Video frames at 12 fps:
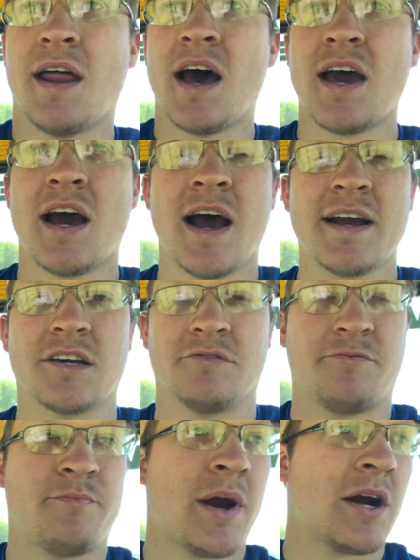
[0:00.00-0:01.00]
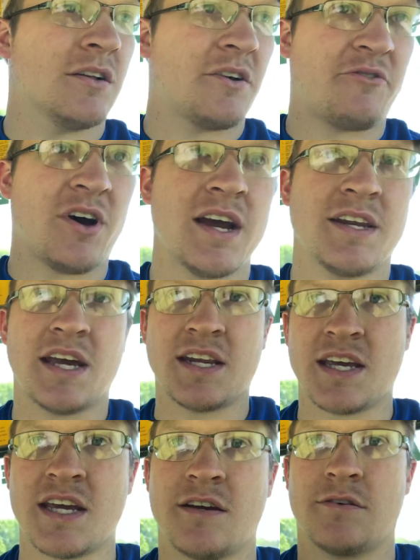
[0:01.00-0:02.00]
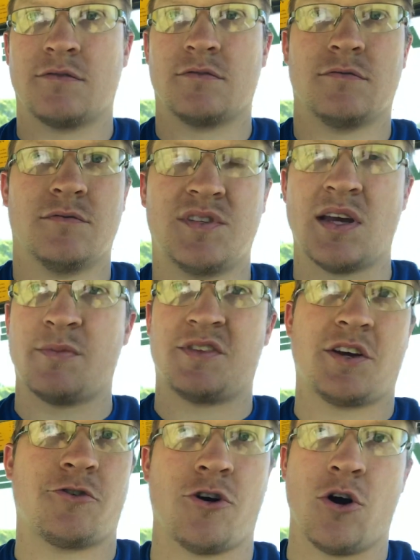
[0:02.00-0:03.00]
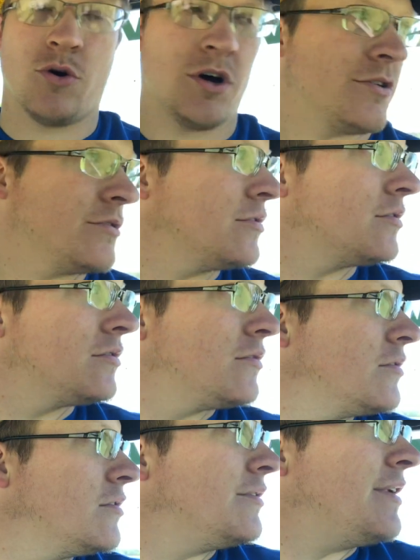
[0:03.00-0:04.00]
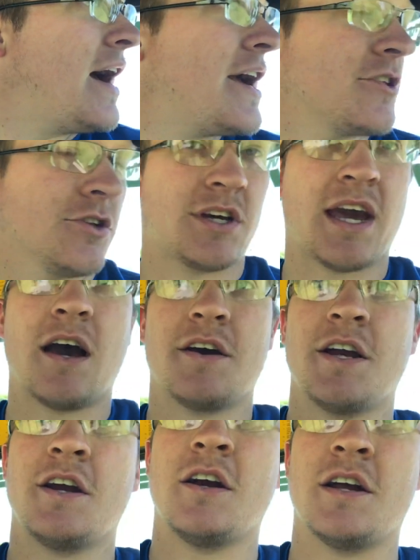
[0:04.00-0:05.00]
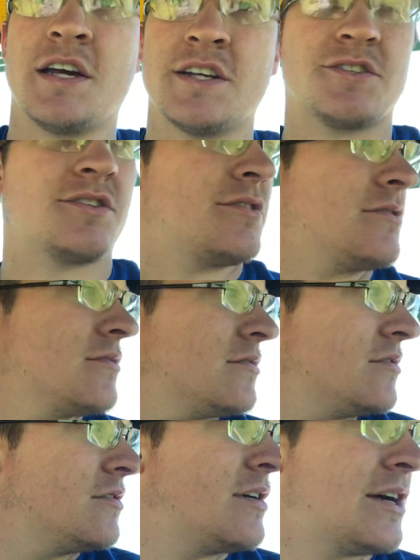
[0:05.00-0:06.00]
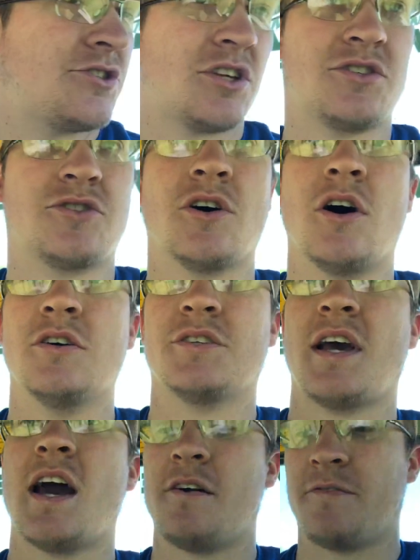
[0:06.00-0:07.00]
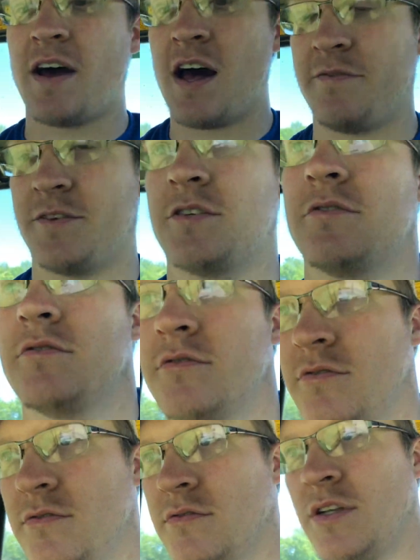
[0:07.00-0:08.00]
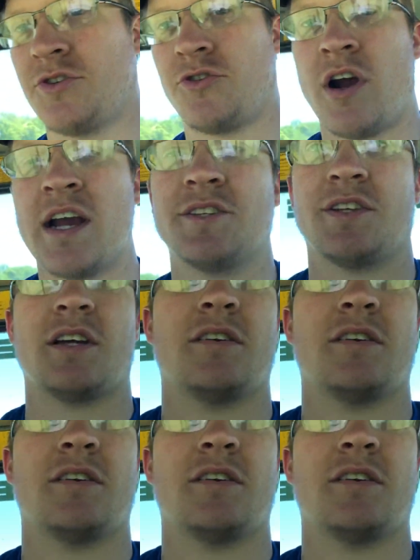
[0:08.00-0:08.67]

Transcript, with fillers: I could barely find any timothy growing. Now you look out here and it's just as tall as the alfalfa. It's crazy.